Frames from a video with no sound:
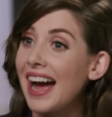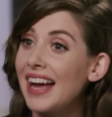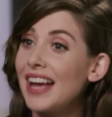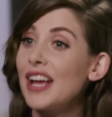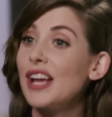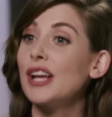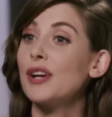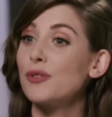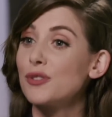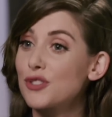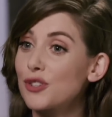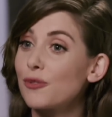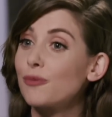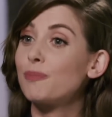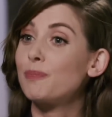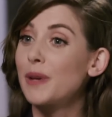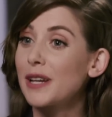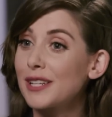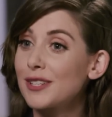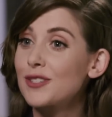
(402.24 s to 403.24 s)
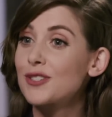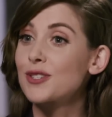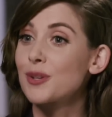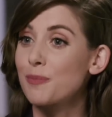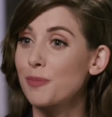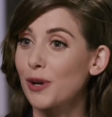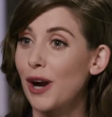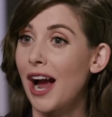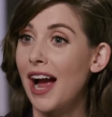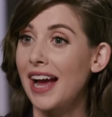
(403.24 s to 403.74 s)
At it all. was a big
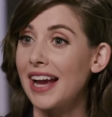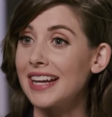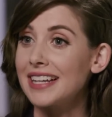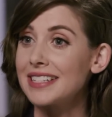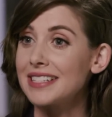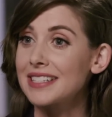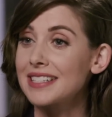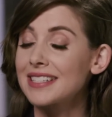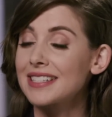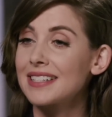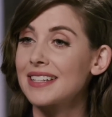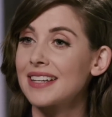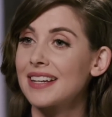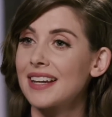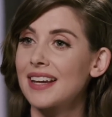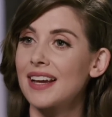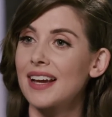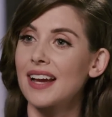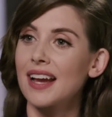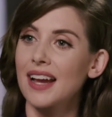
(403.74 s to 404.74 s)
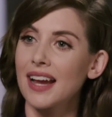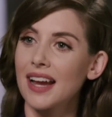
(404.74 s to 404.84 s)
surprise. It was such a big